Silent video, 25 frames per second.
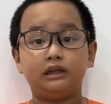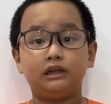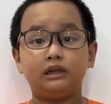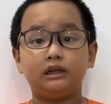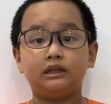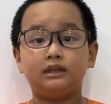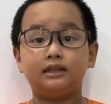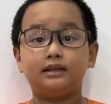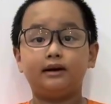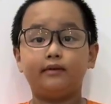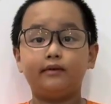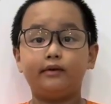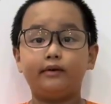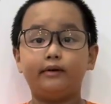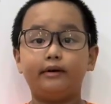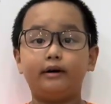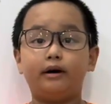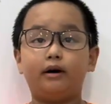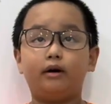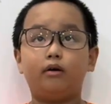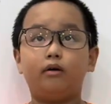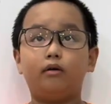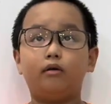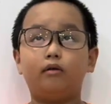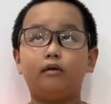So
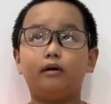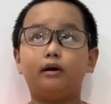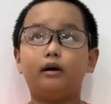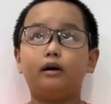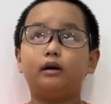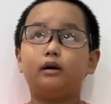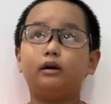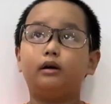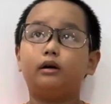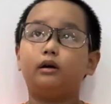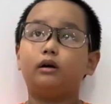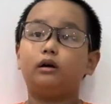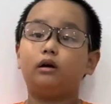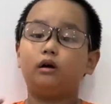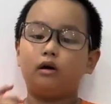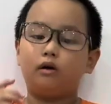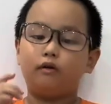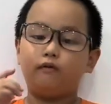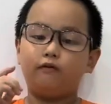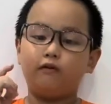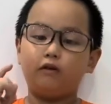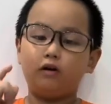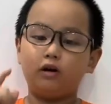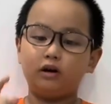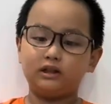
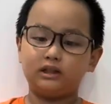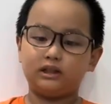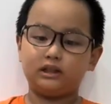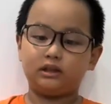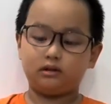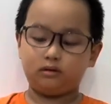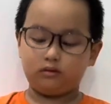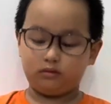first,